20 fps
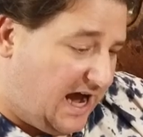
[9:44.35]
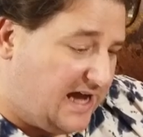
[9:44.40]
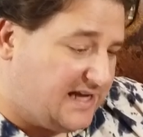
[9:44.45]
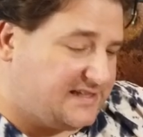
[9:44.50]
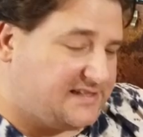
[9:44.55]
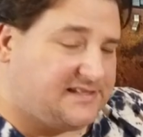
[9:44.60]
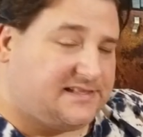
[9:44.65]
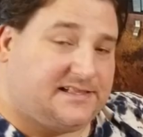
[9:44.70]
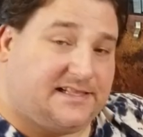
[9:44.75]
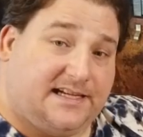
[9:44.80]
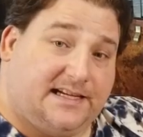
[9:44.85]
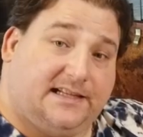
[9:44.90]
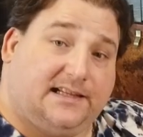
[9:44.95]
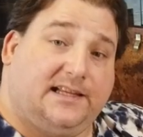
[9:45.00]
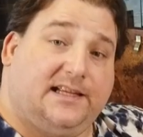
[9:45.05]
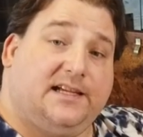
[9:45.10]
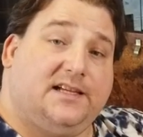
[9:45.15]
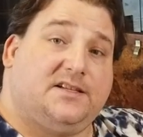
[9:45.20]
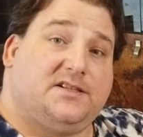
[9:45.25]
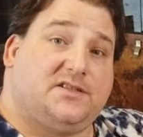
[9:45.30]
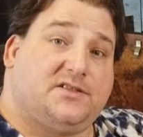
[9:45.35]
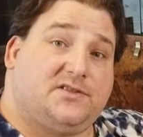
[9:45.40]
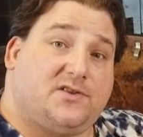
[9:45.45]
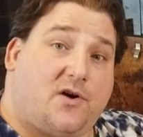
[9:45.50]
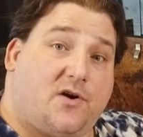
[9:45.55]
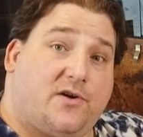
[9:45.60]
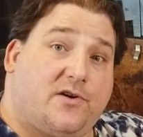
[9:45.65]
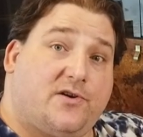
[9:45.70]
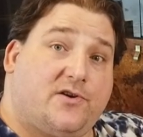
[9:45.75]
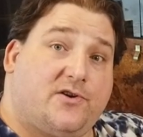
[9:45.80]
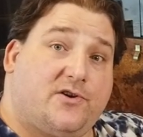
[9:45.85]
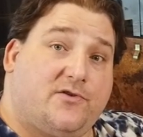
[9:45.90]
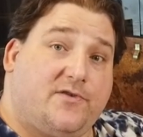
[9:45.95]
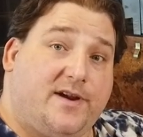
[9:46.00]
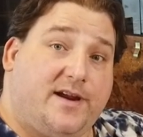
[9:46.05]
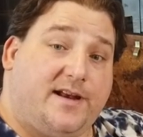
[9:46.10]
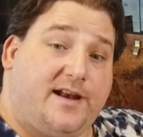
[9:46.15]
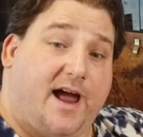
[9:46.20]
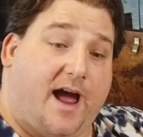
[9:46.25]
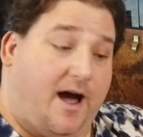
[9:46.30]
A seedling starter
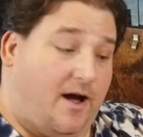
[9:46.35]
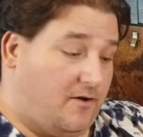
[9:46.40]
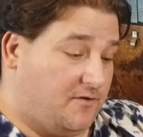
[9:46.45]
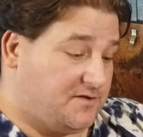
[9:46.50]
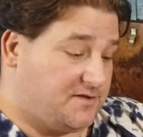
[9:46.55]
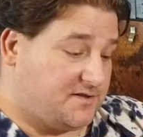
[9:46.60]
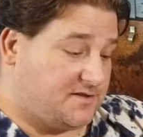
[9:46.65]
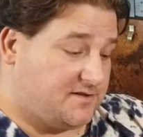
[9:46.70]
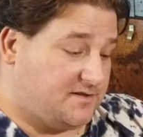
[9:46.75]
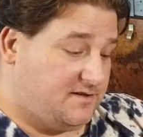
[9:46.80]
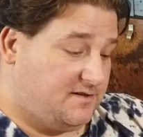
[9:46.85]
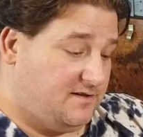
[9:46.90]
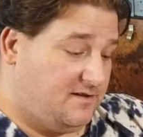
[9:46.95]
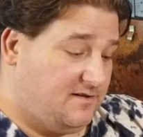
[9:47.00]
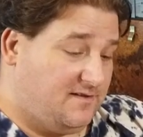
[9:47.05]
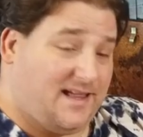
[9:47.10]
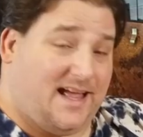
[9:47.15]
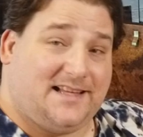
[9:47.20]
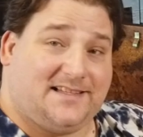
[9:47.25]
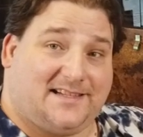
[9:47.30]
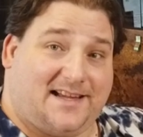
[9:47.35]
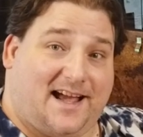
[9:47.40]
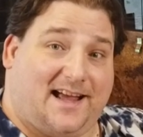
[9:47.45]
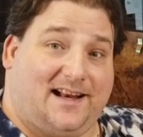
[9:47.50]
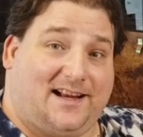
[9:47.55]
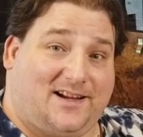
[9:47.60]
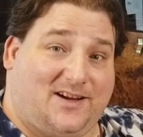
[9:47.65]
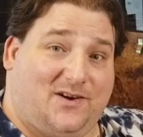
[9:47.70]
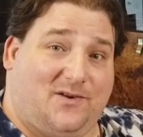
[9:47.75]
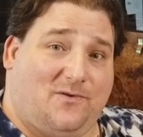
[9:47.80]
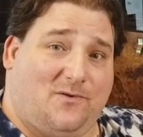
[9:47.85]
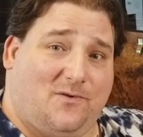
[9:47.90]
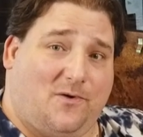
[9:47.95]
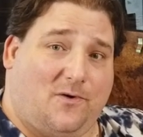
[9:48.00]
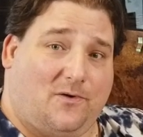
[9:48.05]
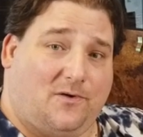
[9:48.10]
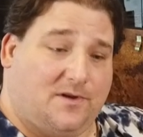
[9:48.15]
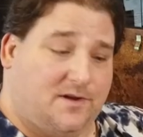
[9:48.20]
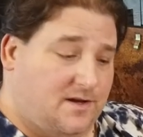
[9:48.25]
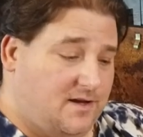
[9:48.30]
greenhouse. That's kind of
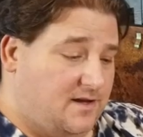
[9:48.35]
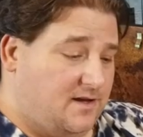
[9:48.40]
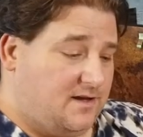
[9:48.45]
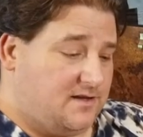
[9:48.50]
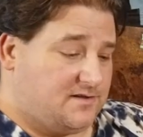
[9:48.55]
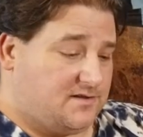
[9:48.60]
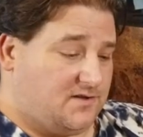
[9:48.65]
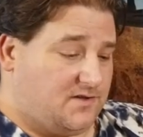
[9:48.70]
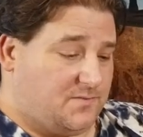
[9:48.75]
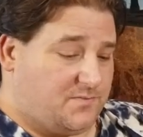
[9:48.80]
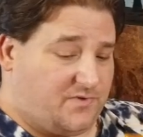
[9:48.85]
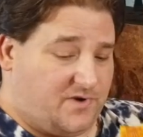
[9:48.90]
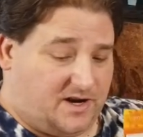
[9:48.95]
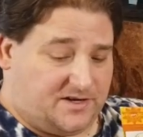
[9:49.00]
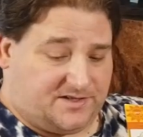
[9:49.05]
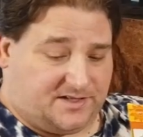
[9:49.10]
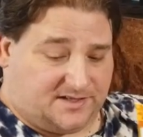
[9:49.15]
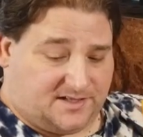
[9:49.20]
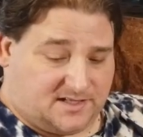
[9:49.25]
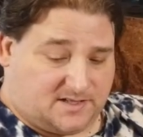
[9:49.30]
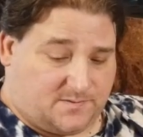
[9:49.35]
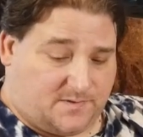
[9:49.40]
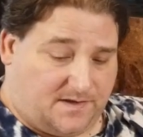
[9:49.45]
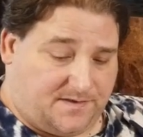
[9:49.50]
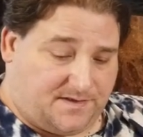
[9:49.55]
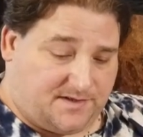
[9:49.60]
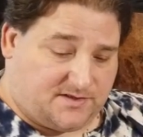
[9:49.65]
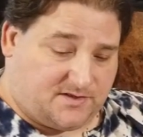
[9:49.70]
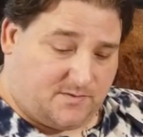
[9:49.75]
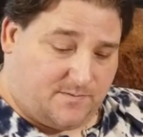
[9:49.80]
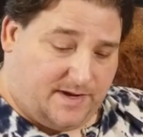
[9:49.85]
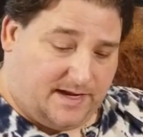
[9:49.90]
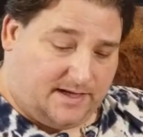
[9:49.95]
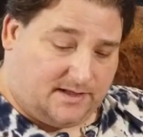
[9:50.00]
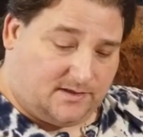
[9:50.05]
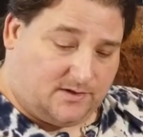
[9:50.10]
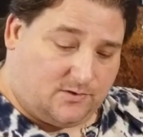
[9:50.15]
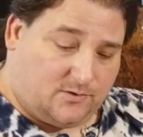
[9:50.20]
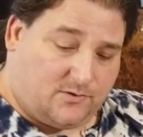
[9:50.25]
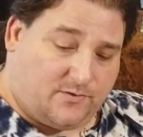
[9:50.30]
cool. So the project this month is to make
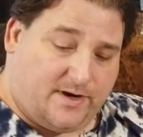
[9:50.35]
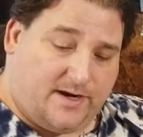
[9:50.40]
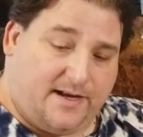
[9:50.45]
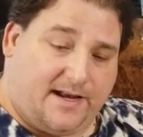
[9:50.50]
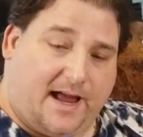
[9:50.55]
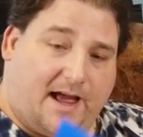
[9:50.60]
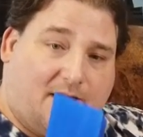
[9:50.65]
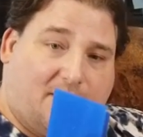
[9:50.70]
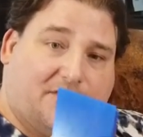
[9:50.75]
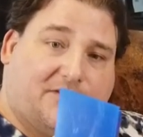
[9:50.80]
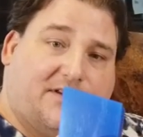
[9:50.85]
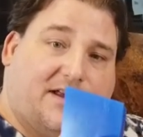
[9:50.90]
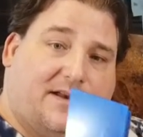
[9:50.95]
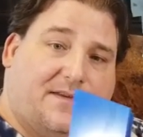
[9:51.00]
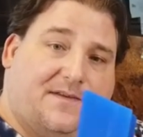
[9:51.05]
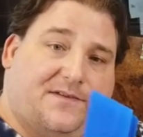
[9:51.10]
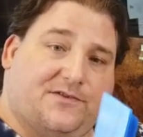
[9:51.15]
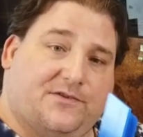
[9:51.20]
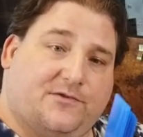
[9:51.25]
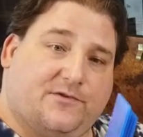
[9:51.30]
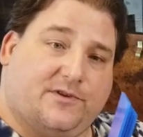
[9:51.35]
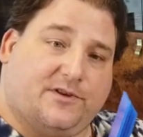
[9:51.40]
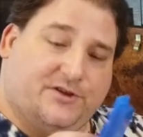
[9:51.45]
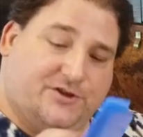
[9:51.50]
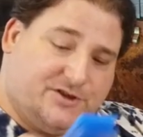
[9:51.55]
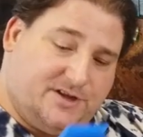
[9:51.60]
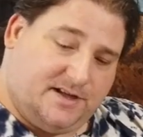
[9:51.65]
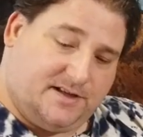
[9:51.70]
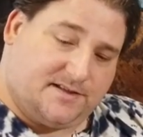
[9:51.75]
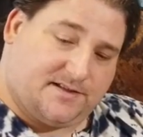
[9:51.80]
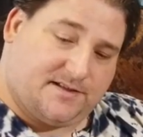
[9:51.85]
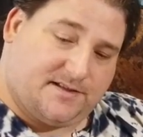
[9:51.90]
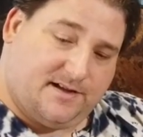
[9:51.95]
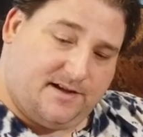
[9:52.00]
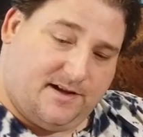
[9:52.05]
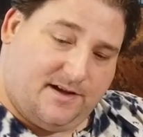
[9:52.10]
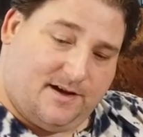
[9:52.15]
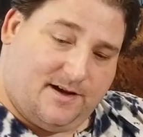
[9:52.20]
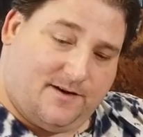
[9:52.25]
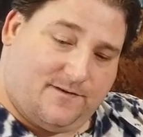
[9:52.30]
a little greenhouse out of these acrylic sheets
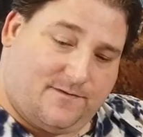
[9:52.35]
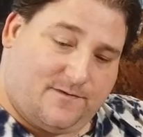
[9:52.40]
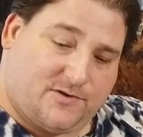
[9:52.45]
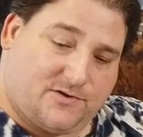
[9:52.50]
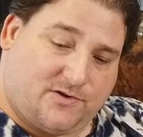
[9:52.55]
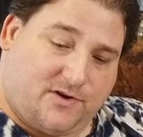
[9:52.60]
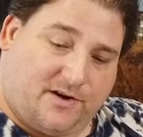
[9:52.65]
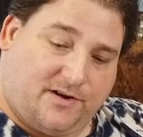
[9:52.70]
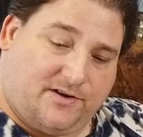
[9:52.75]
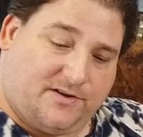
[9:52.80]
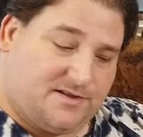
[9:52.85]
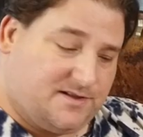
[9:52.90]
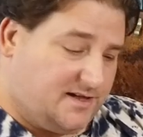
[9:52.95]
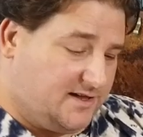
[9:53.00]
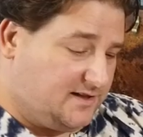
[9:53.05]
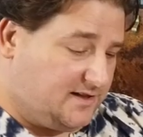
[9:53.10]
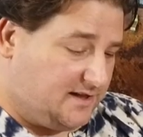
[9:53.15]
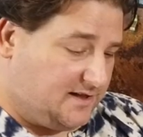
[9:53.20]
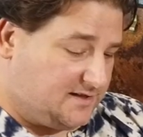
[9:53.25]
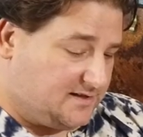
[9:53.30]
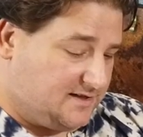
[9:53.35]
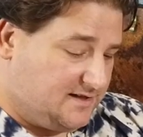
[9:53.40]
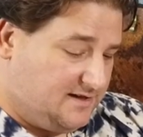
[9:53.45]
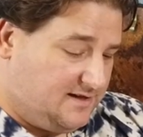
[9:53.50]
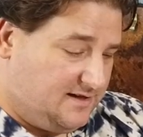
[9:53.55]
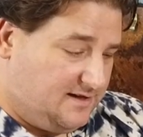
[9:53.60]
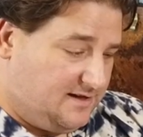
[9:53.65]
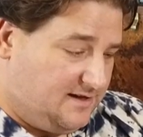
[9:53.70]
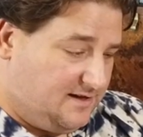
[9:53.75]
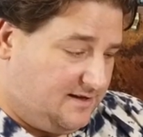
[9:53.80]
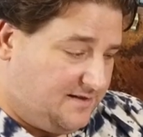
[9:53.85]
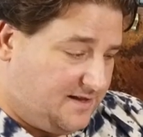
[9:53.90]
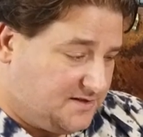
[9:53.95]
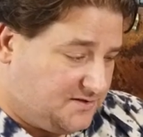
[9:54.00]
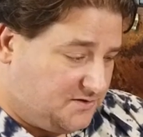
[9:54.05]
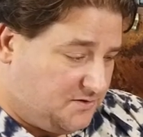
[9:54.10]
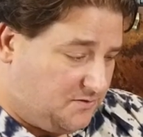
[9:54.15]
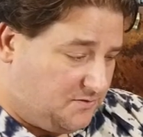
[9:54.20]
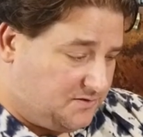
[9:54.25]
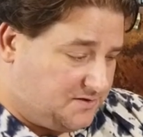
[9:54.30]
for starting your seedlings. that's
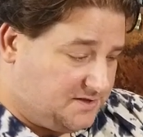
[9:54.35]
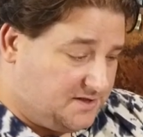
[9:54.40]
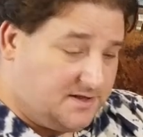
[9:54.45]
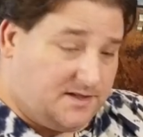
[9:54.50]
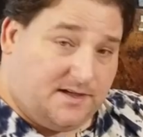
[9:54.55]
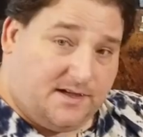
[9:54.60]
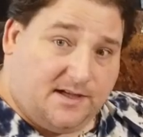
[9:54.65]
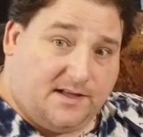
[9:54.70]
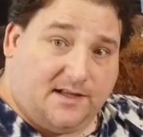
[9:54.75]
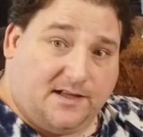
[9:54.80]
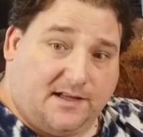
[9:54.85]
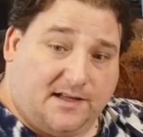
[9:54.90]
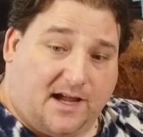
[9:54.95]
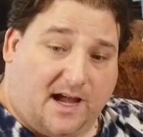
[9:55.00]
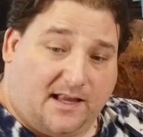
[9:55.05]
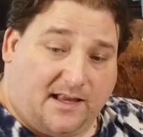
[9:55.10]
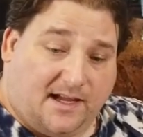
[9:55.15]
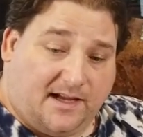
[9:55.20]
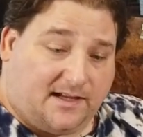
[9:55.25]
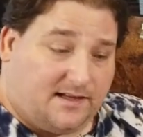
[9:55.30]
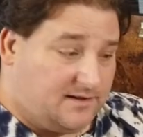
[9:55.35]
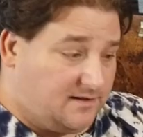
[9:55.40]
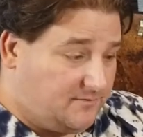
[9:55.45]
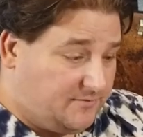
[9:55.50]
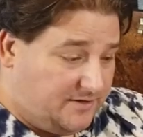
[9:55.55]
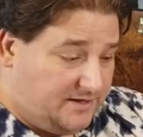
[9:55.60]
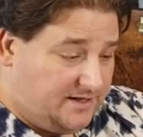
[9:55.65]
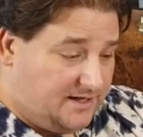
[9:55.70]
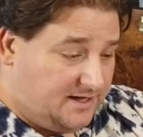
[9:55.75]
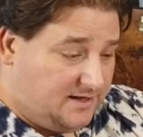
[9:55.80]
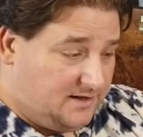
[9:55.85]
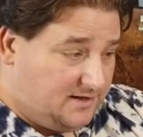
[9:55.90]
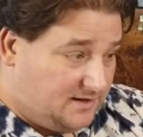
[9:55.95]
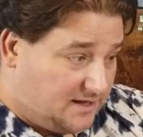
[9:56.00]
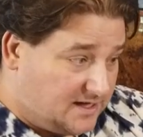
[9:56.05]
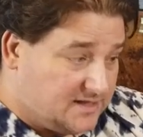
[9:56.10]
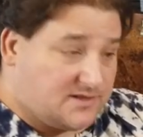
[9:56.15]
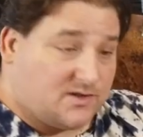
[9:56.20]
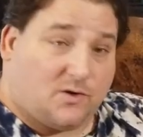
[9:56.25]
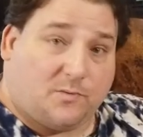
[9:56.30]
cool. See, I like it when you get
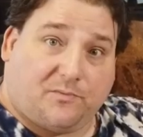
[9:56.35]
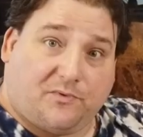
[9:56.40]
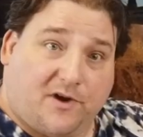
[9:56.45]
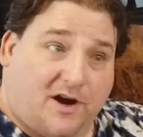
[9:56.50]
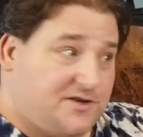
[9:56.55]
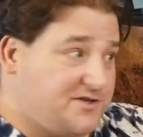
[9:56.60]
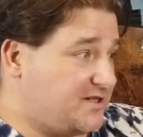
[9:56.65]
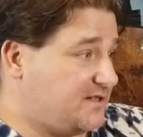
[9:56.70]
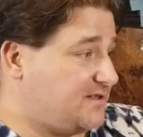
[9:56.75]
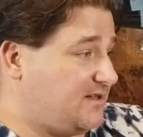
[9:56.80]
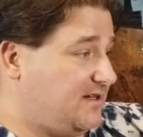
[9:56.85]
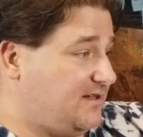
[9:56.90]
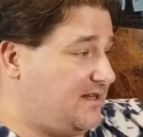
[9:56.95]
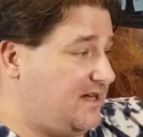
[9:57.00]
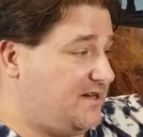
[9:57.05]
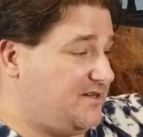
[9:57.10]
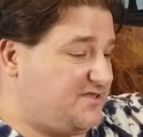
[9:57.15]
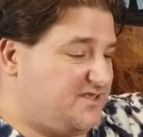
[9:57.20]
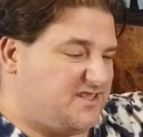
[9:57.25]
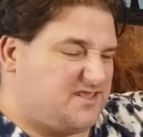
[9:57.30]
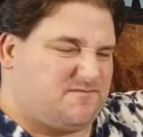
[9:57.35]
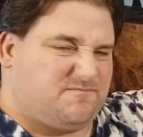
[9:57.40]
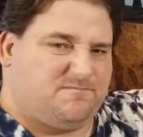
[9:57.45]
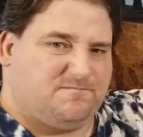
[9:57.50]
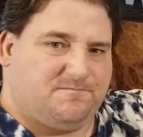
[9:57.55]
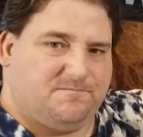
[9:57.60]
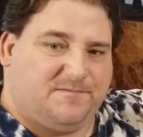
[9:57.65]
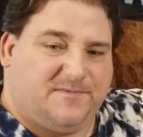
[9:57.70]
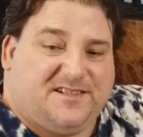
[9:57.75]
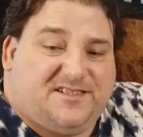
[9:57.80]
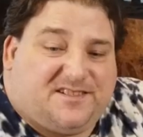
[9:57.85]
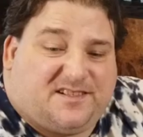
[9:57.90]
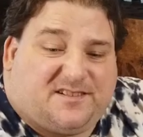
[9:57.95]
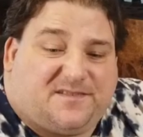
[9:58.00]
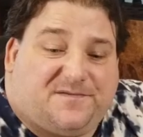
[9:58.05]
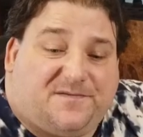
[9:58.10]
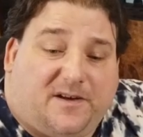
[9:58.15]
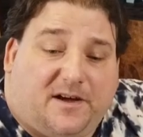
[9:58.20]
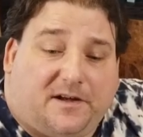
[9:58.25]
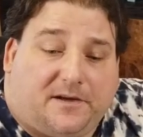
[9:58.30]
nice little projects like that. It's just, it's
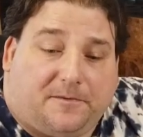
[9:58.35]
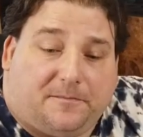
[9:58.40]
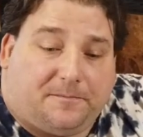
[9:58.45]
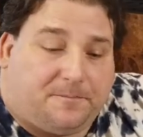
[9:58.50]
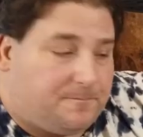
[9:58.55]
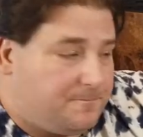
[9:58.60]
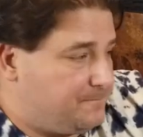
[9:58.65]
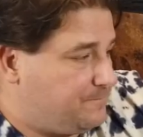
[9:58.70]
just fun.